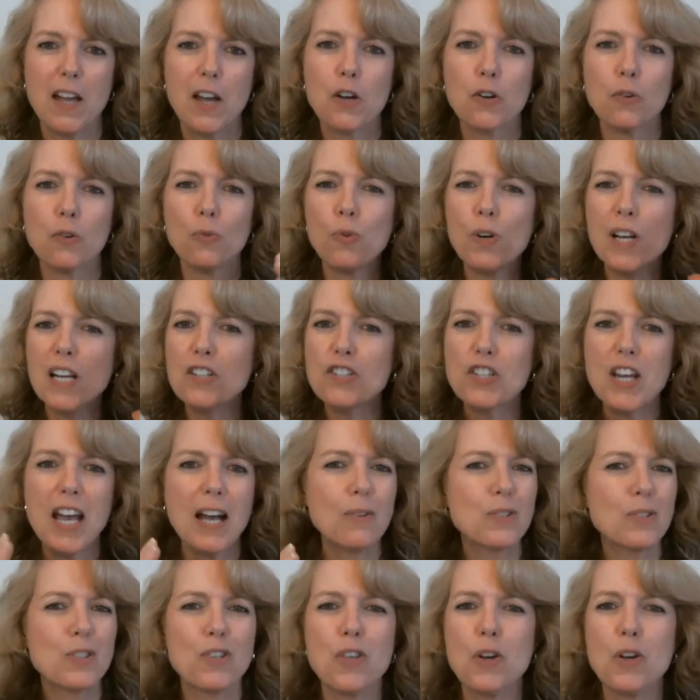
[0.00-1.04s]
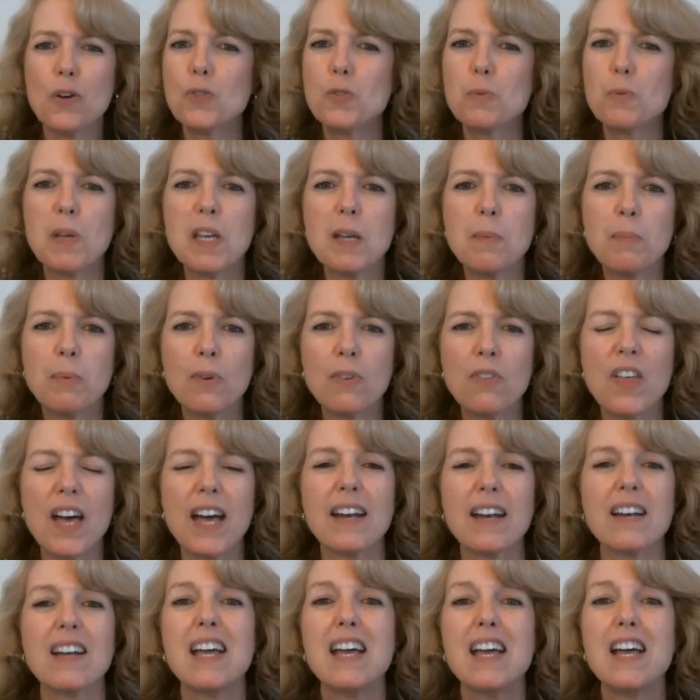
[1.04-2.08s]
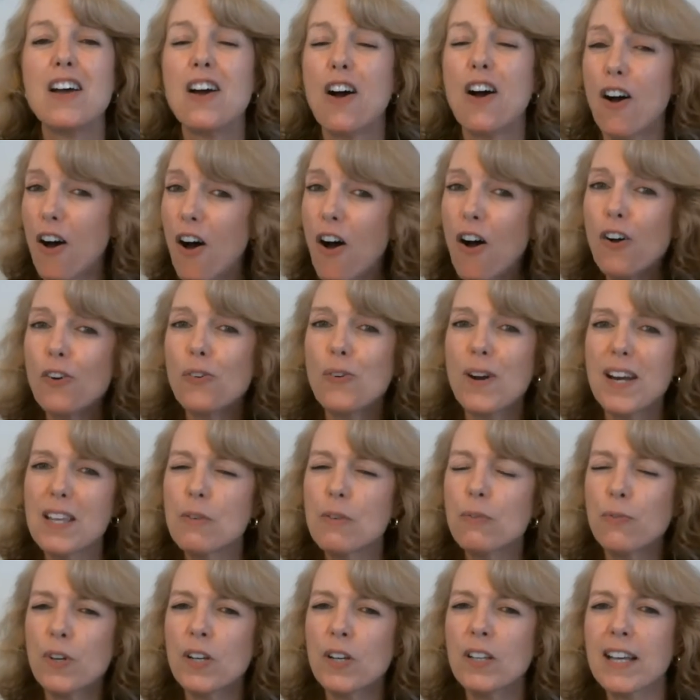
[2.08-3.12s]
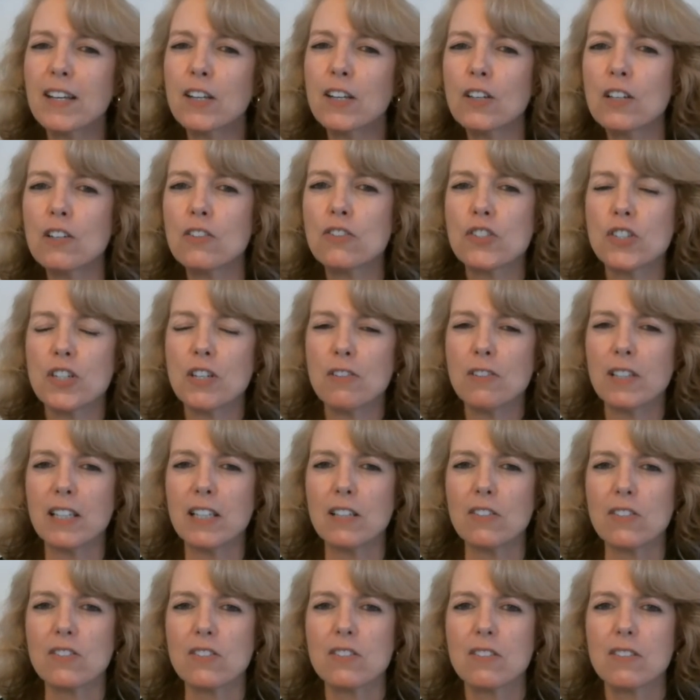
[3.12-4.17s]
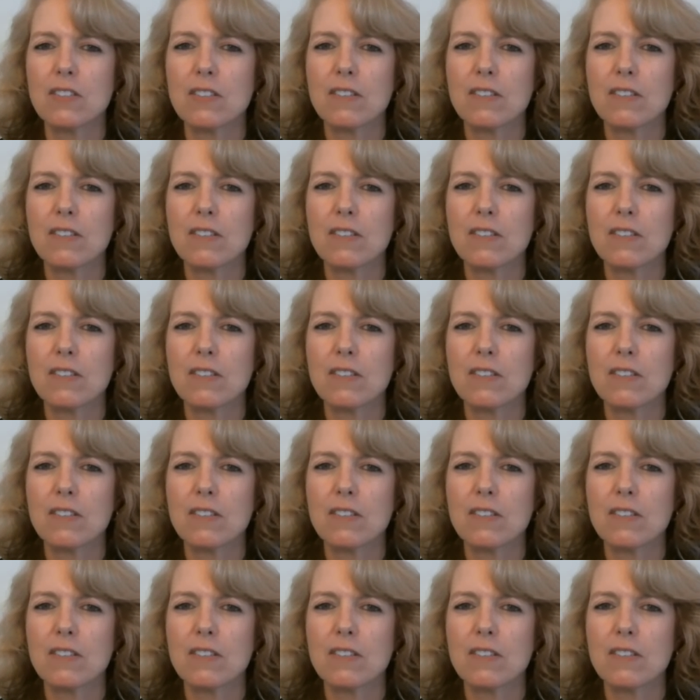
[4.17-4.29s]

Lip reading: Reach out to those people that already you feel like are your cheerleaders.